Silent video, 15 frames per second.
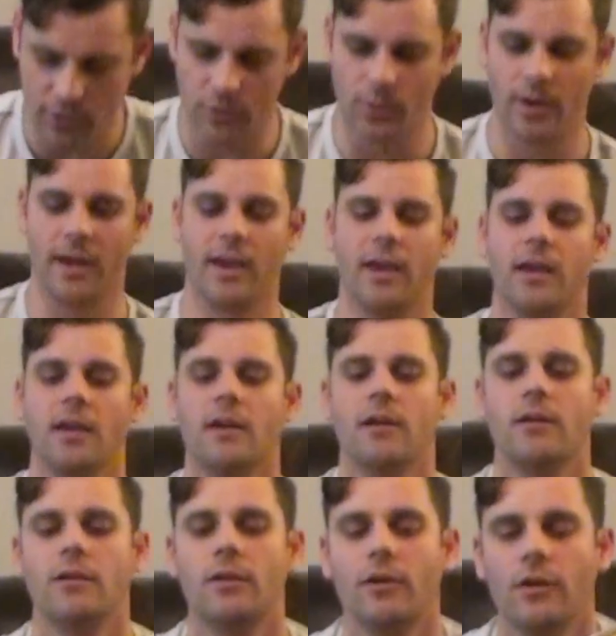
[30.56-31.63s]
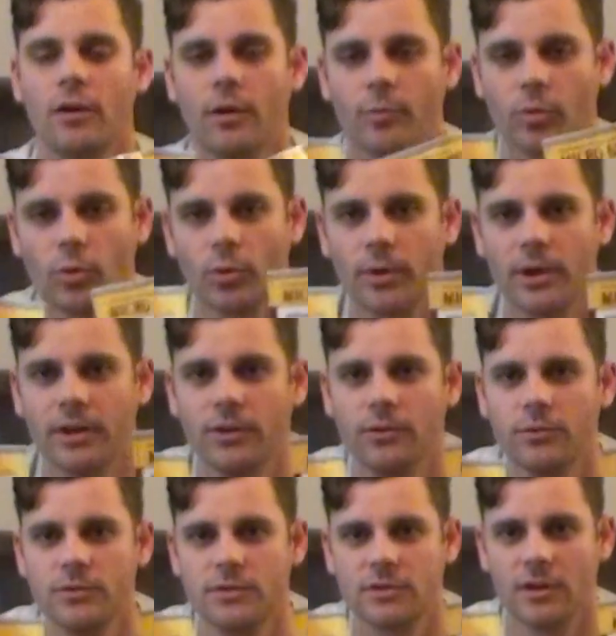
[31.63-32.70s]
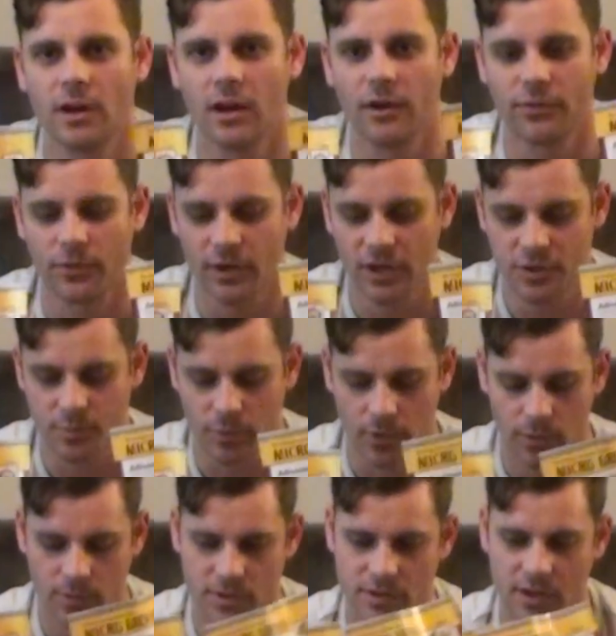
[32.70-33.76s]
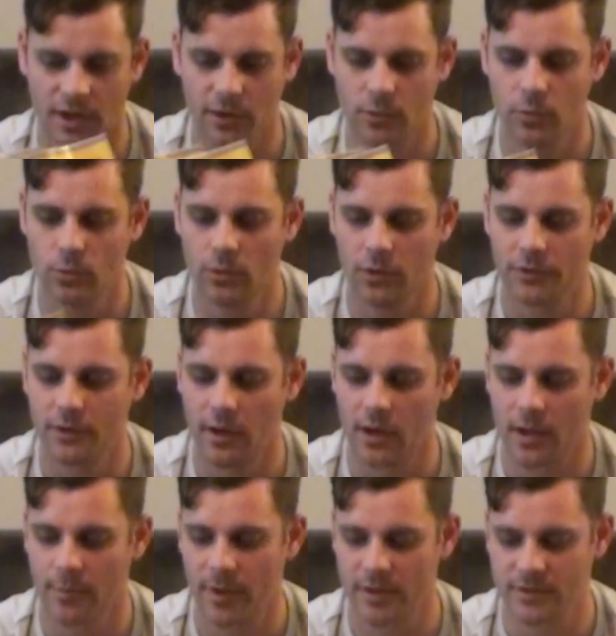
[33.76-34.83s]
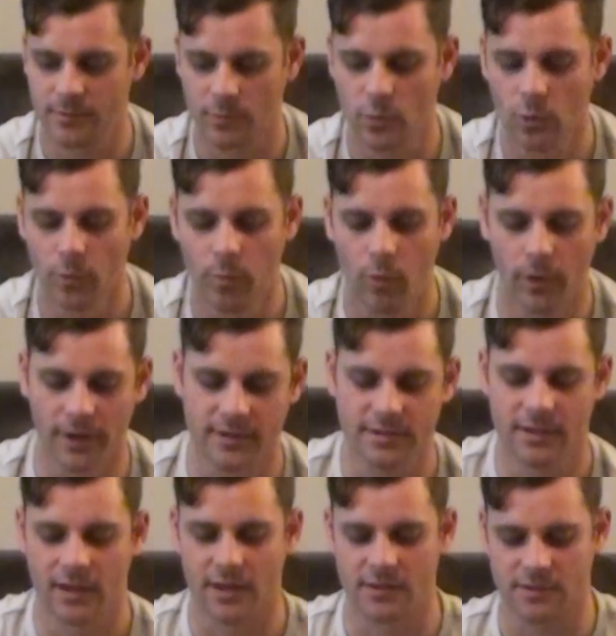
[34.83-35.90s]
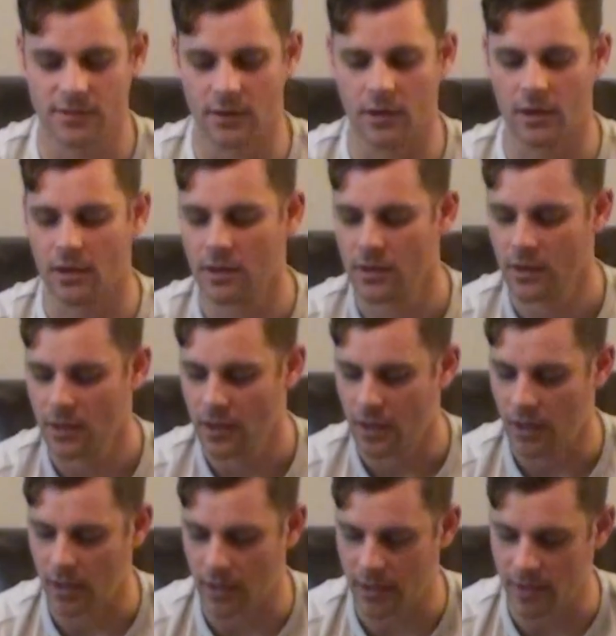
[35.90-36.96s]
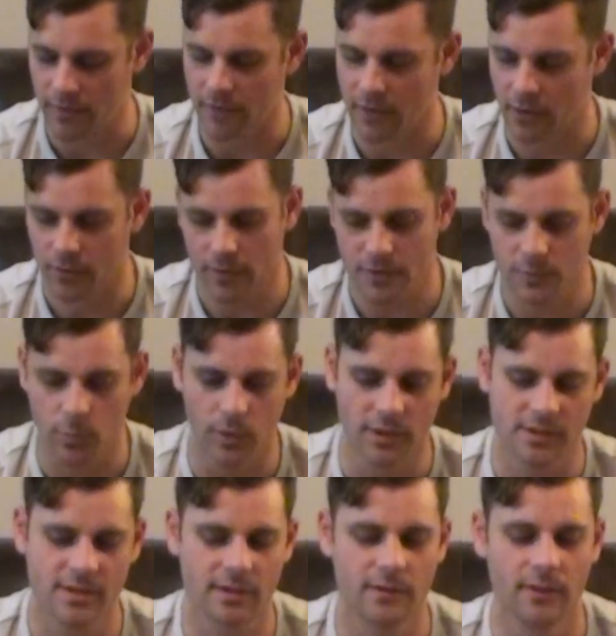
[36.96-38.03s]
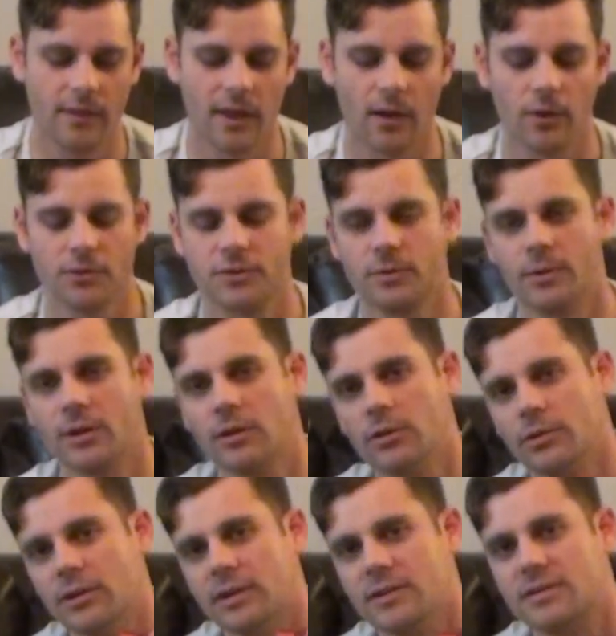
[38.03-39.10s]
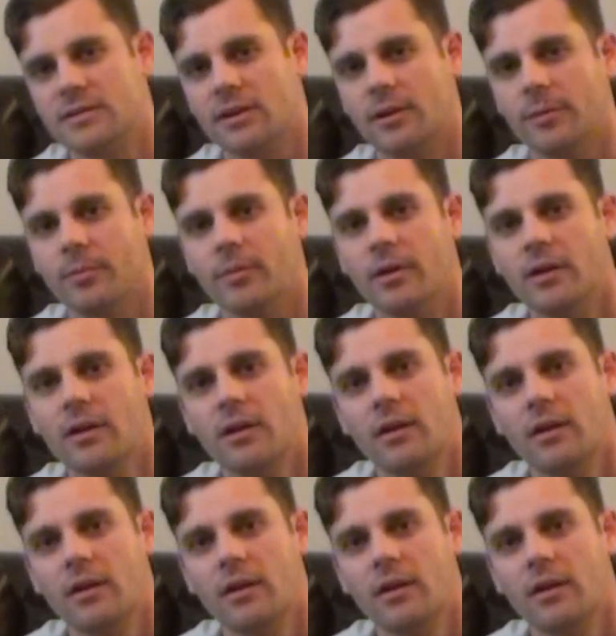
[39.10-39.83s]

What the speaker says: you a brewery news for each brewery, which is kind of cool. I'll talk about some cool points that I saw in there. This one, they also included some